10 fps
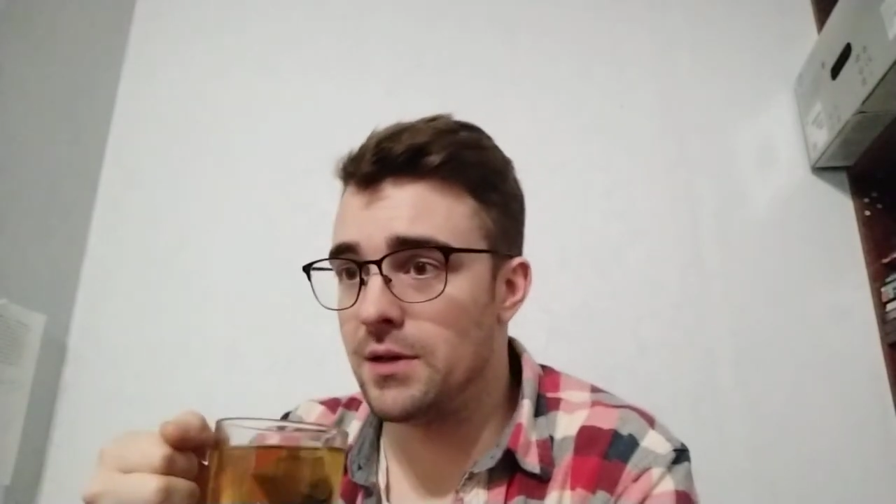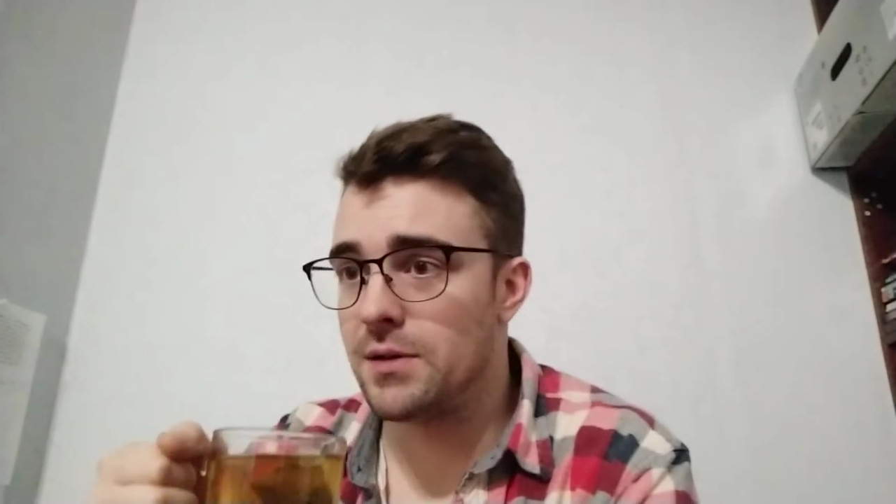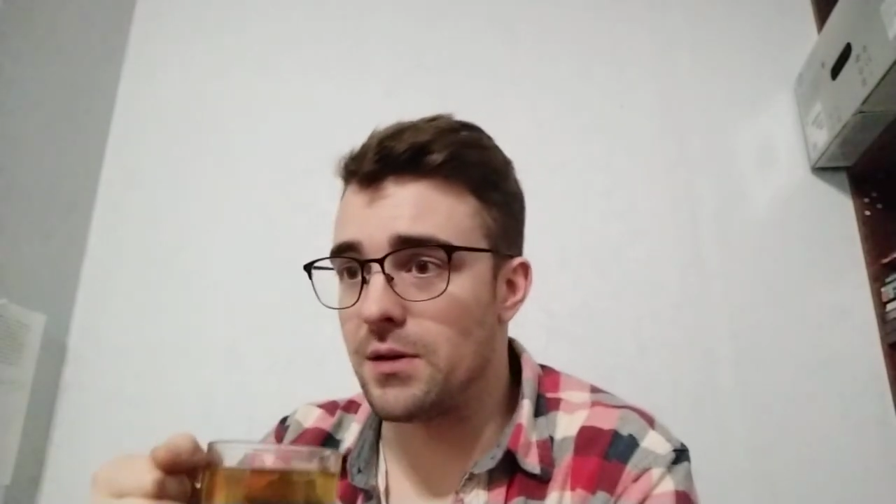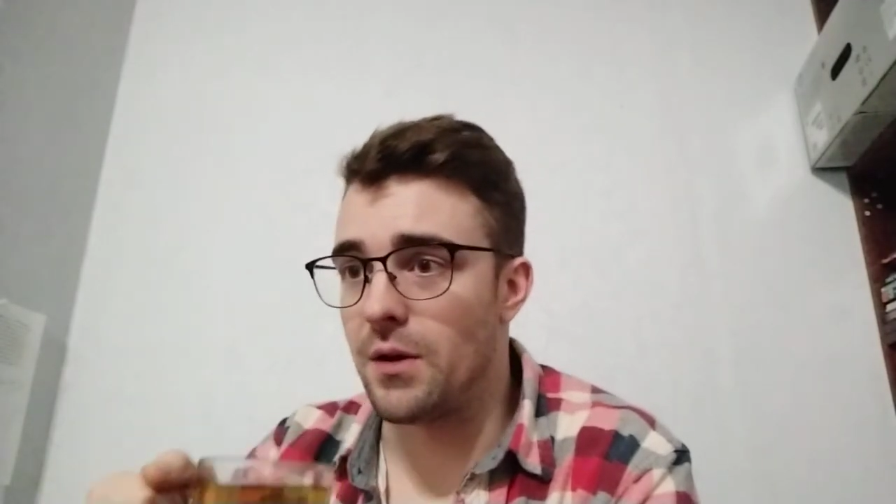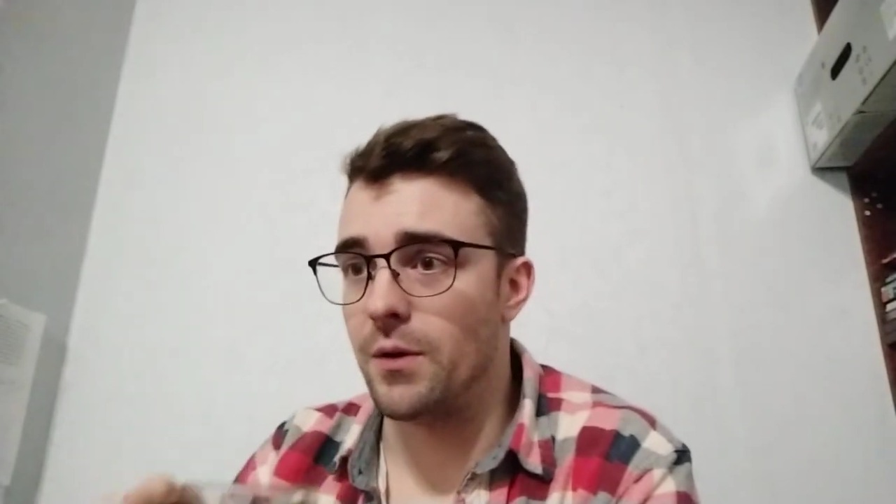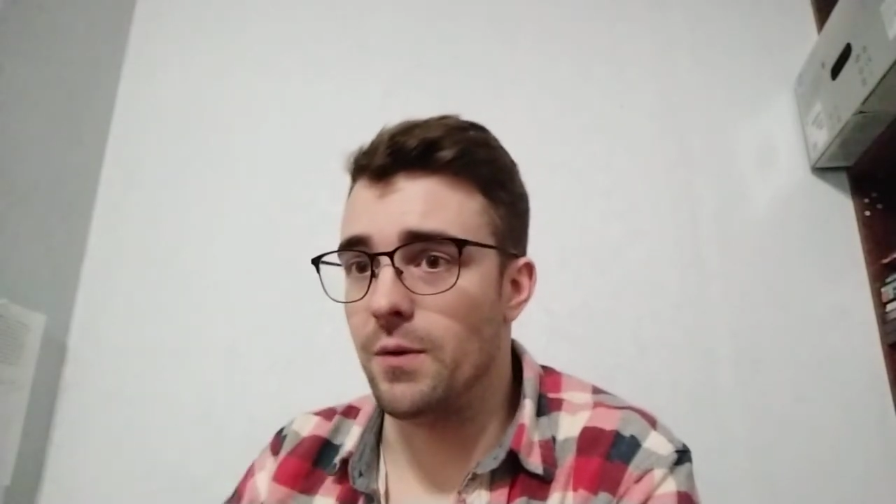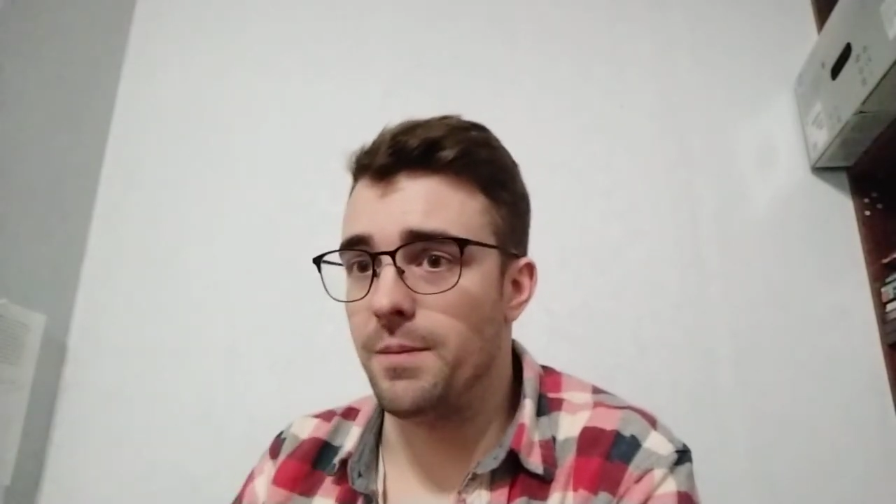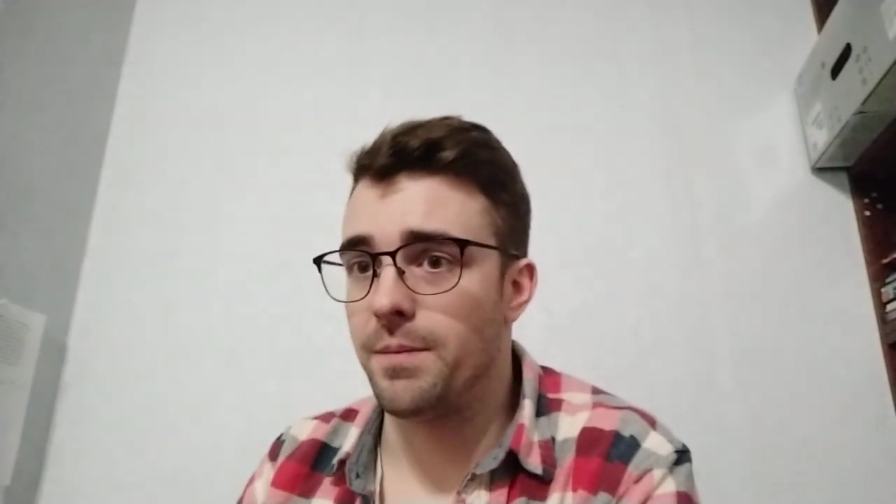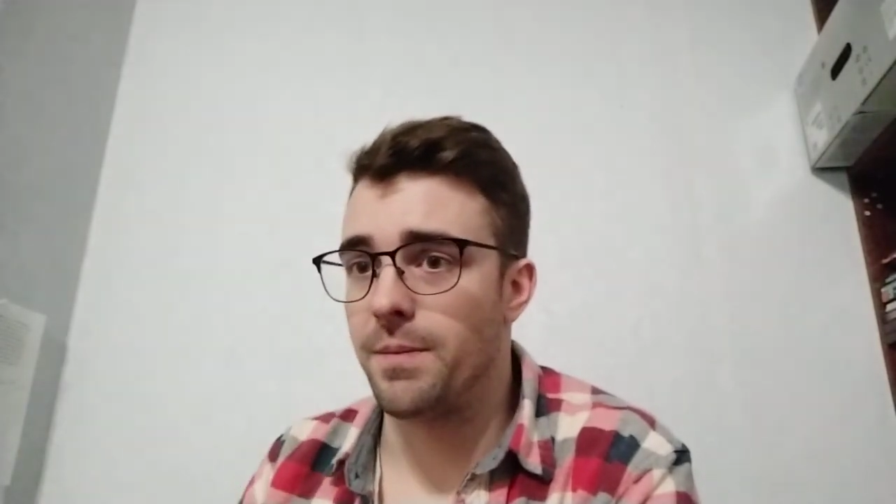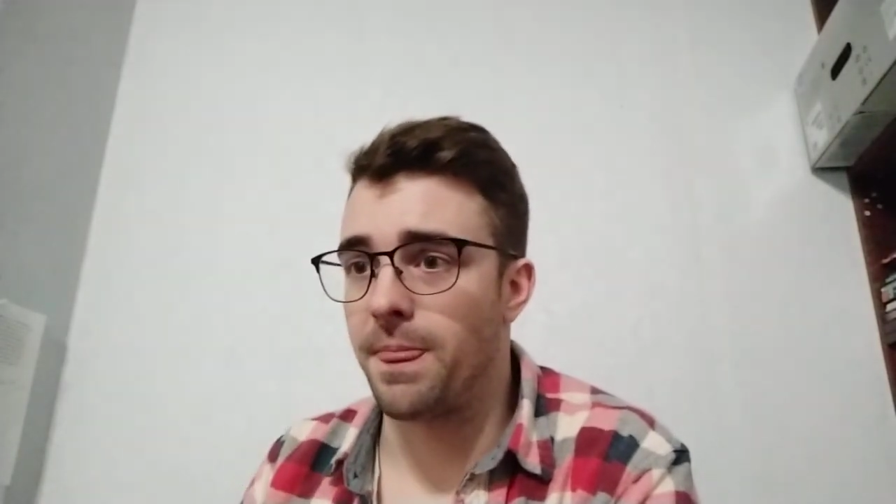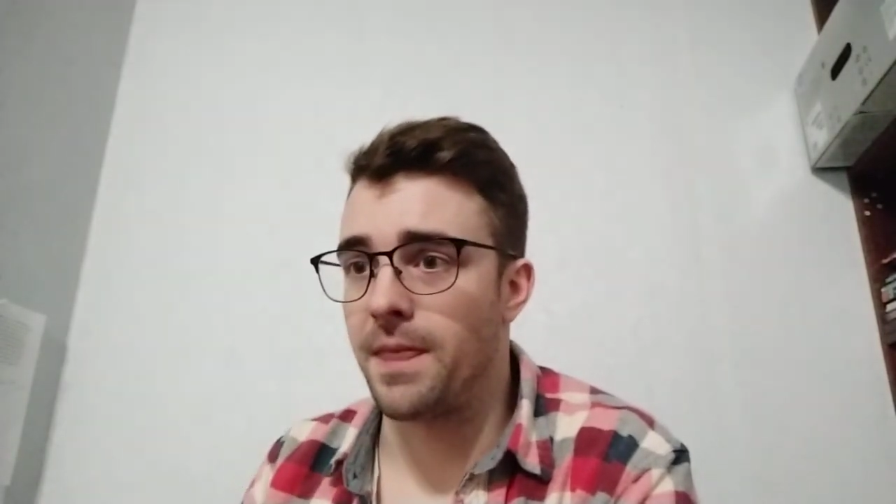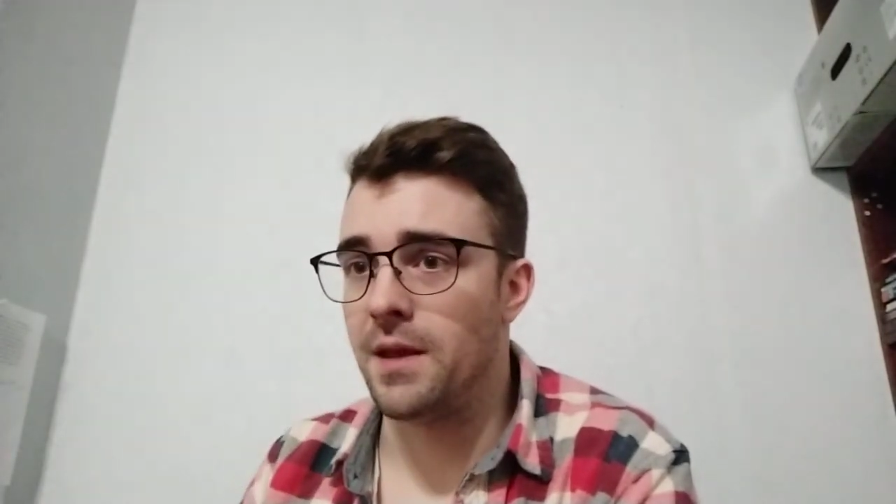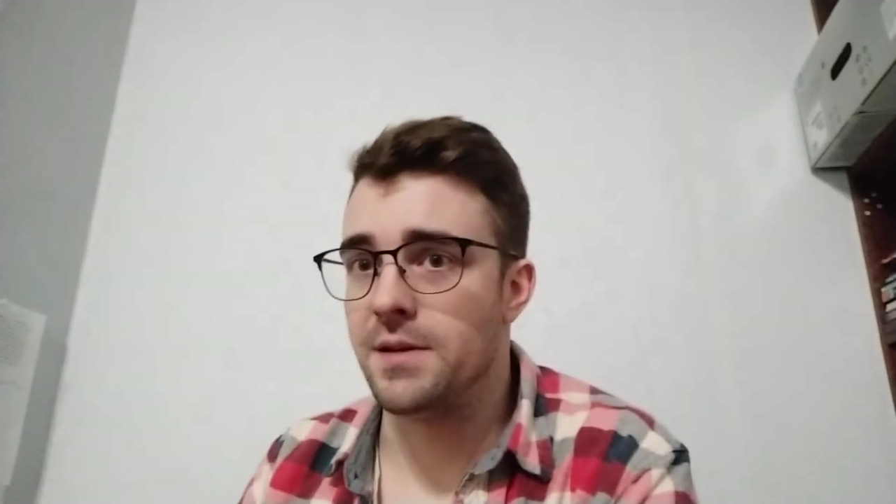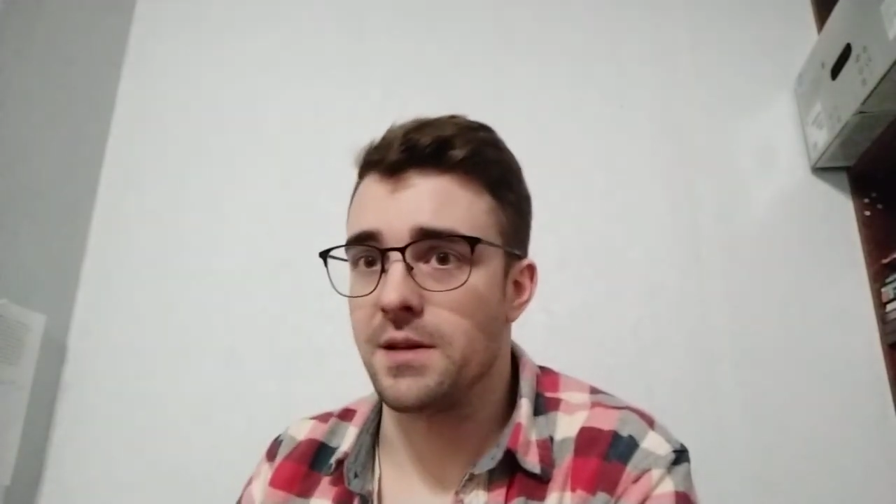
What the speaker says: So it's